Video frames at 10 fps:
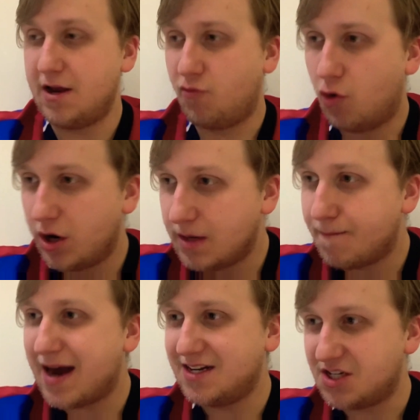Roy
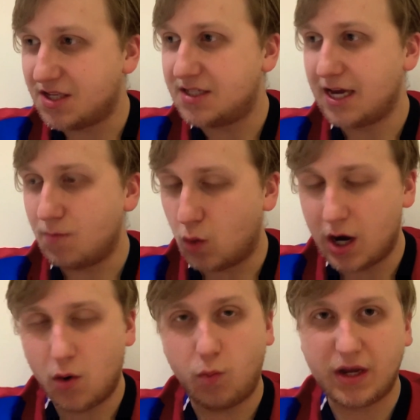manages the team well
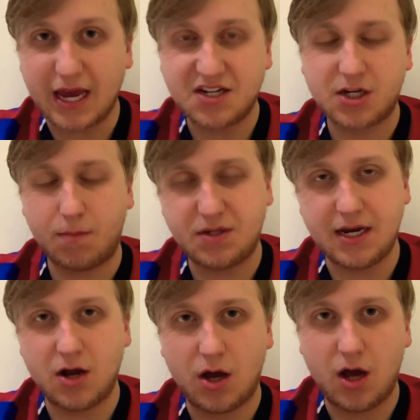and we get subs in
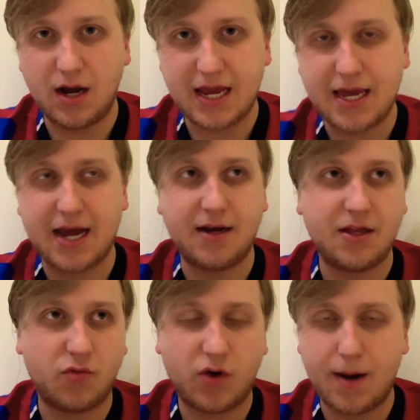early and at the
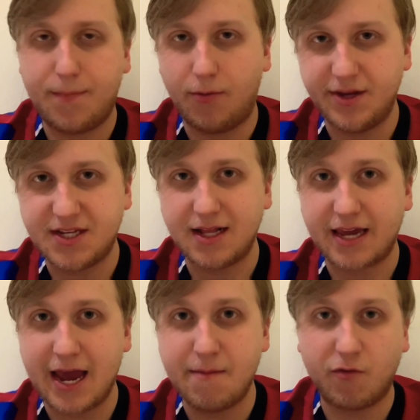right points in the
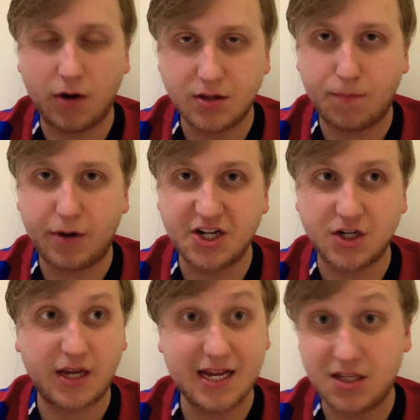game. If we're under pressure,
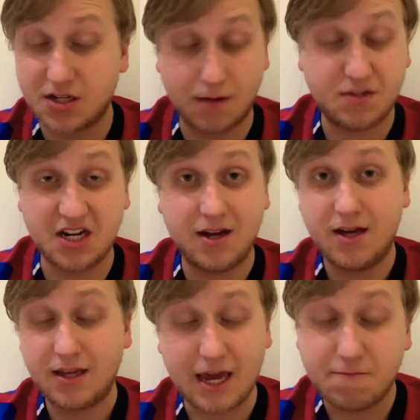get the subs in,
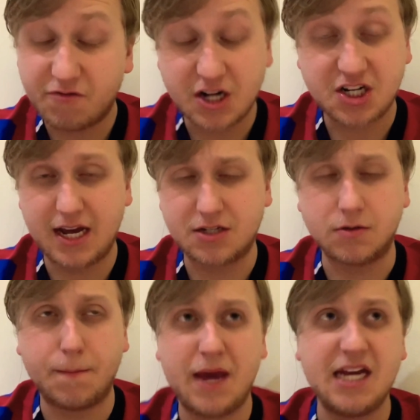keep fresh legs on the
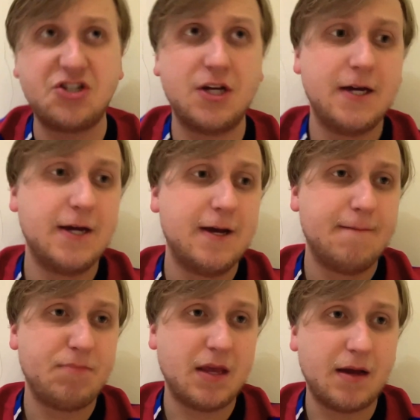pitch.
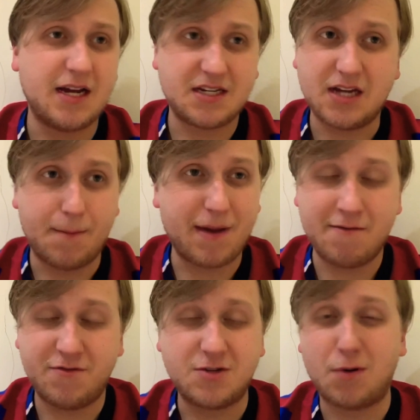As I said,
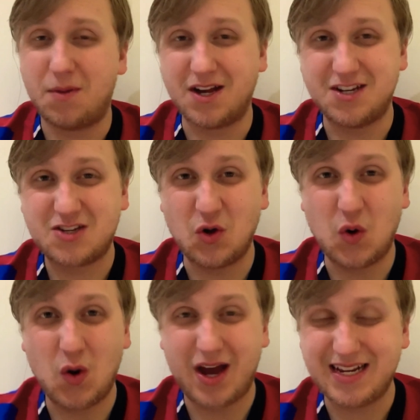Bamford's probably going to
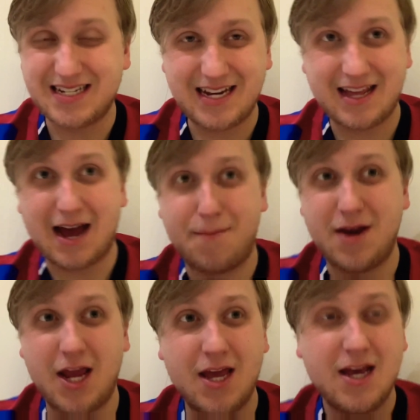score. I can see that
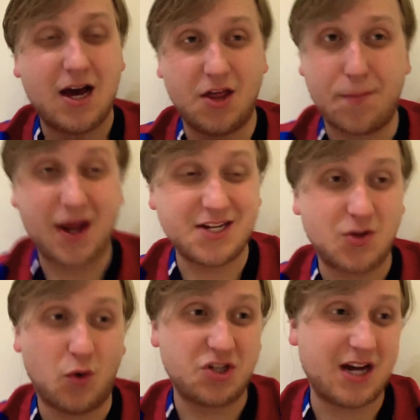happening. Other players to
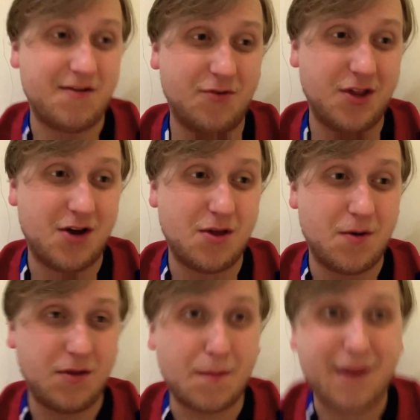watch out for, though,
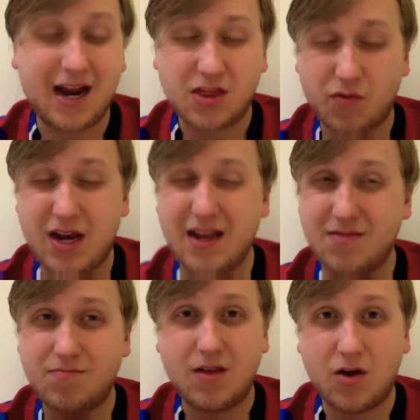the back three,
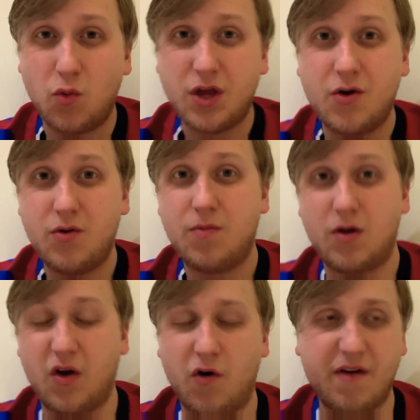although
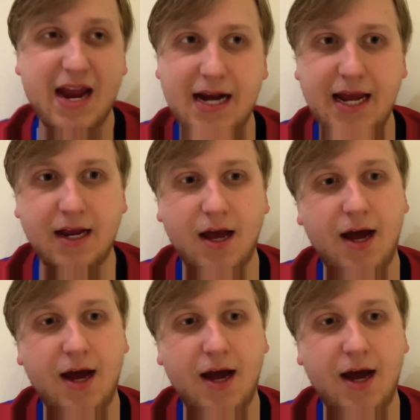of Ayling,